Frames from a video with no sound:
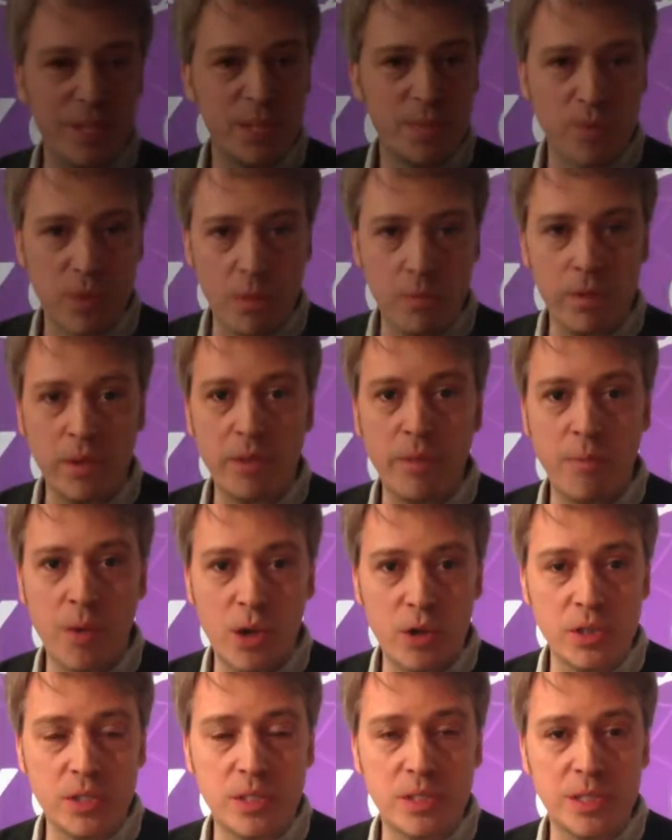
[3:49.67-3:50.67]
is probably the
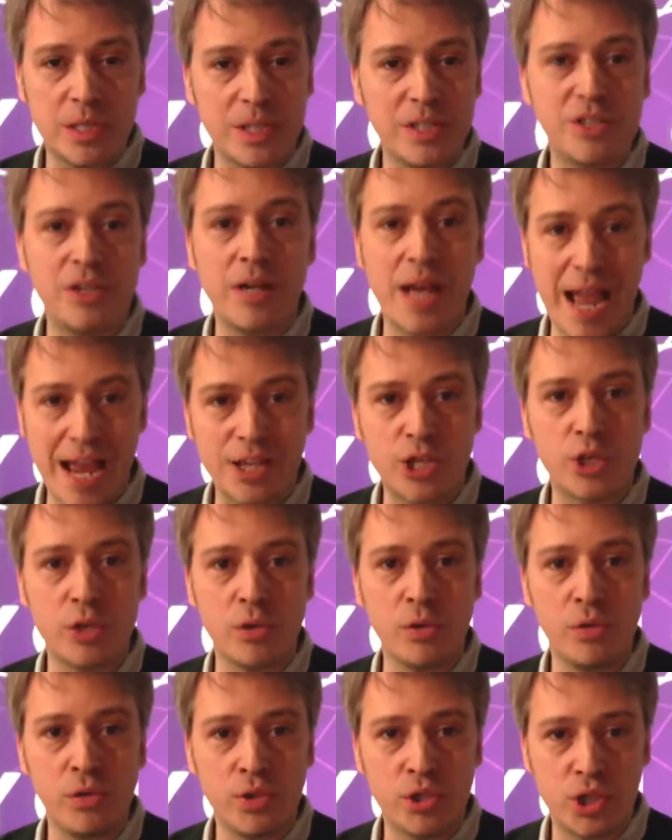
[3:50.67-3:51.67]
most
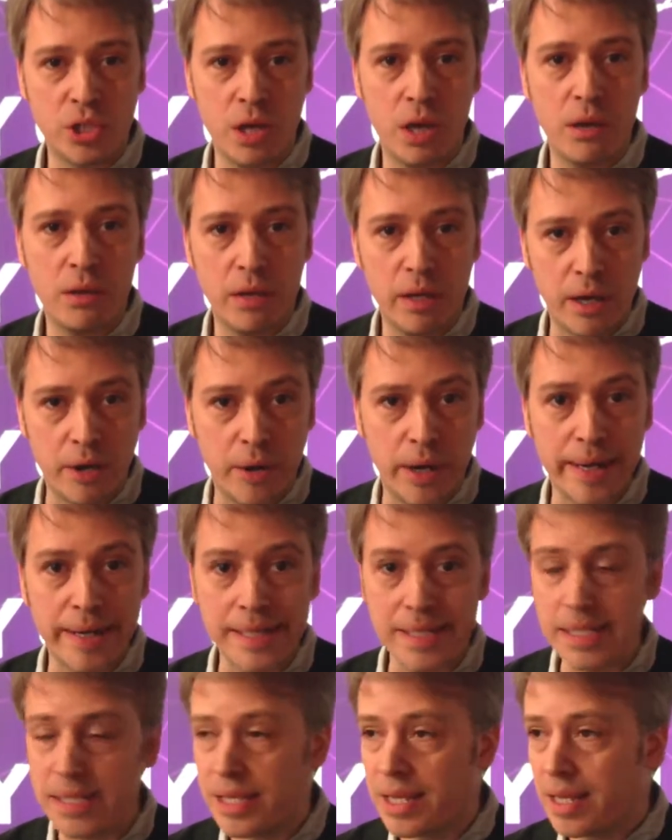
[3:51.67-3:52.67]
international show there
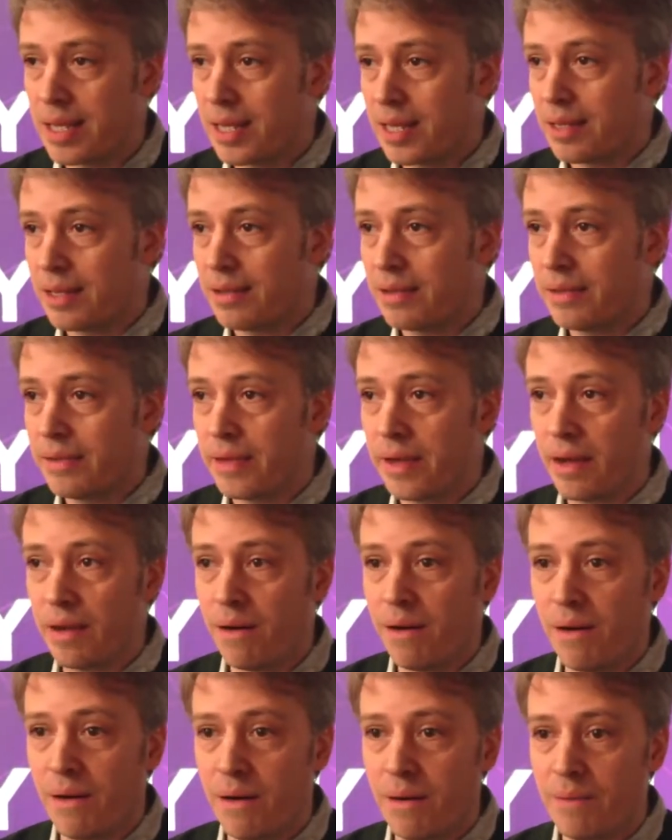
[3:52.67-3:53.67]
is. There
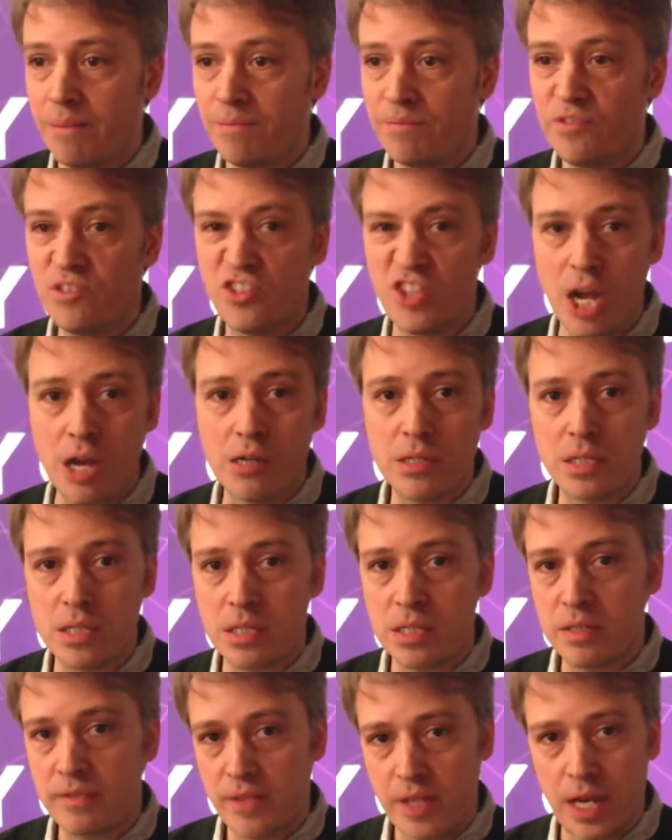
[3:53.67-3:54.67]
are
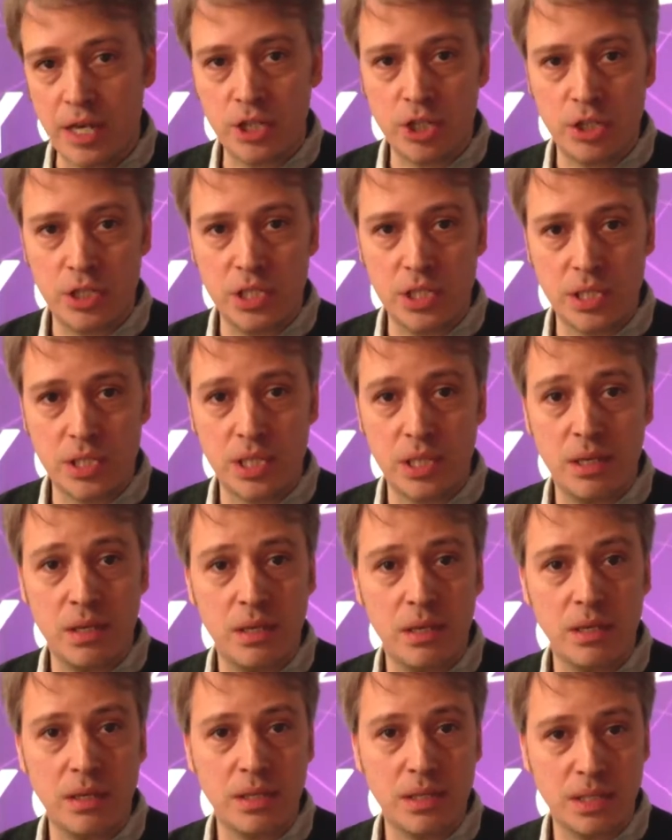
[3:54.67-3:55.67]
dozens of countries
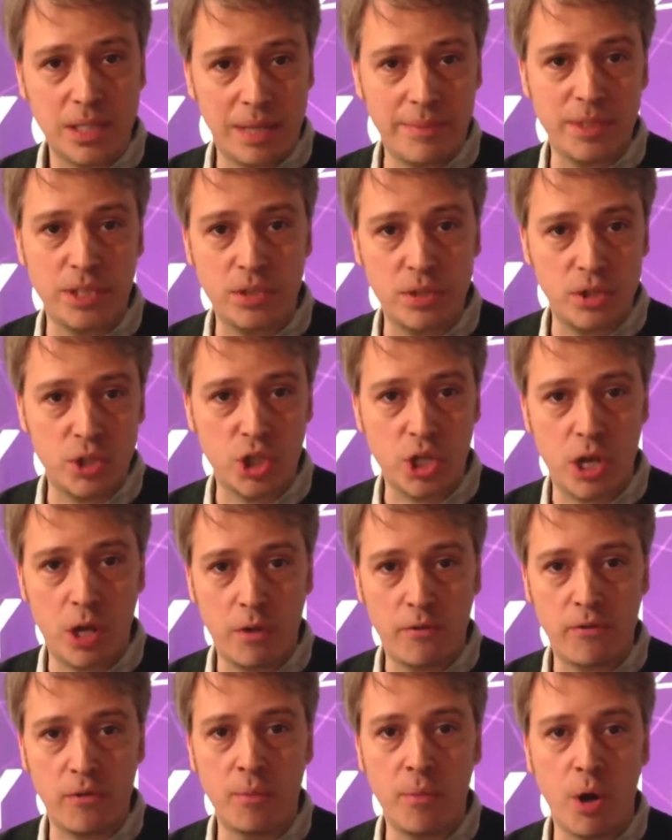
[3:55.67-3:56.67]
coming to the
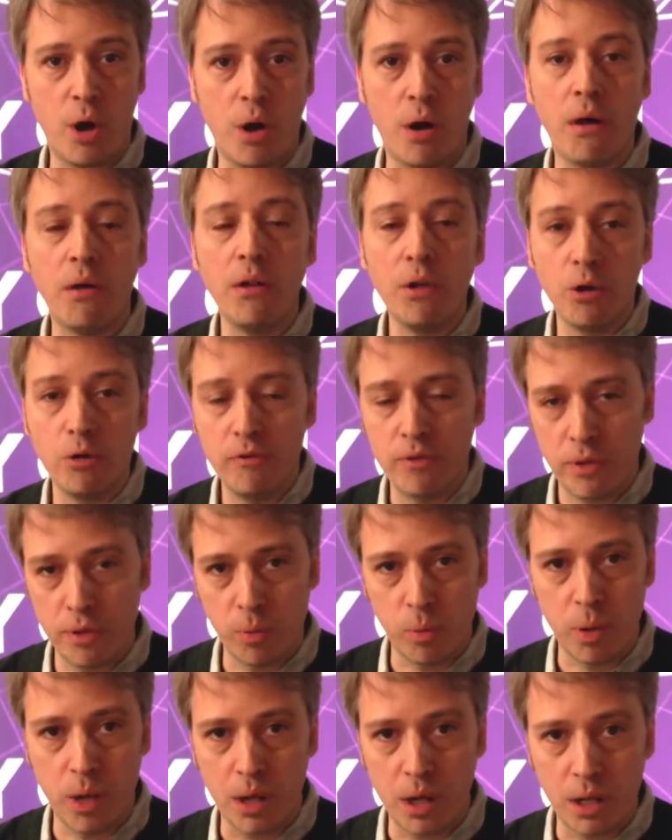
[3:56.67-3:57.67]
show from all over the
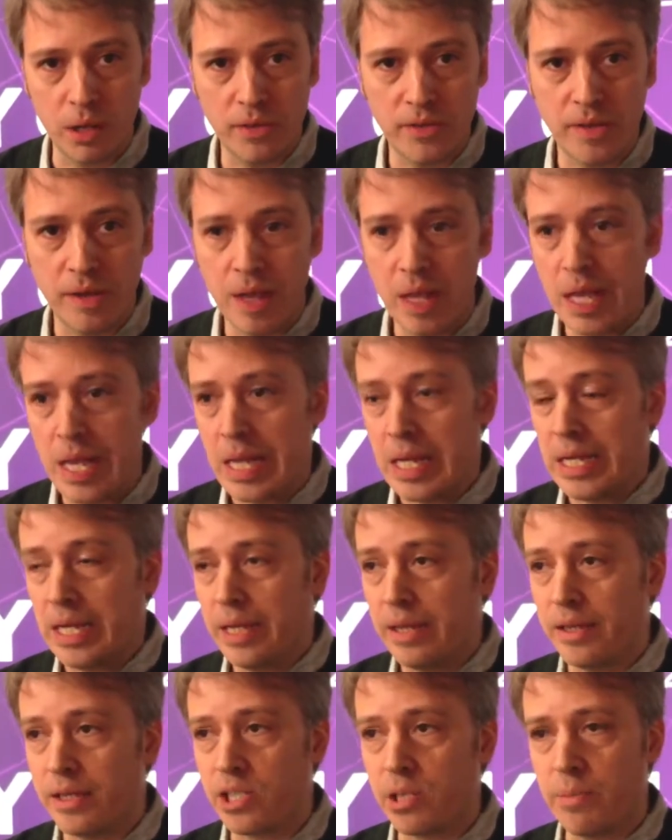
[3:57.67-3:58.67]
world.
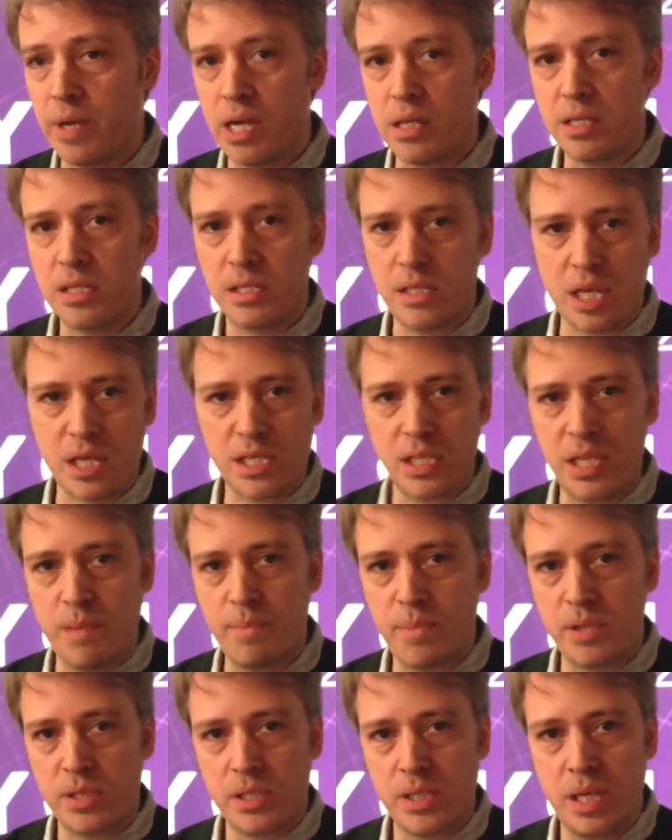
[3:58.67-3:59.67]
There's about
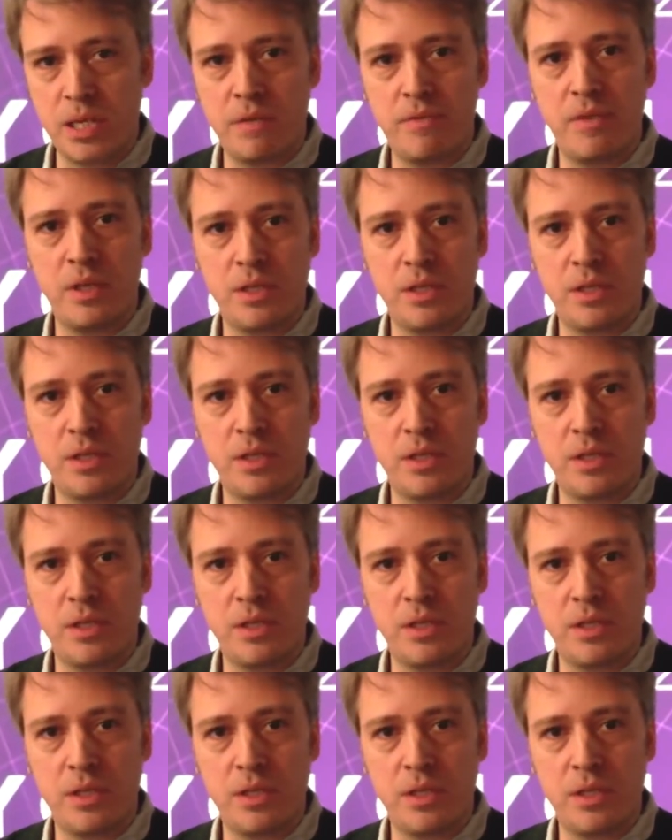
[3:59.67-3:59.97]
60% of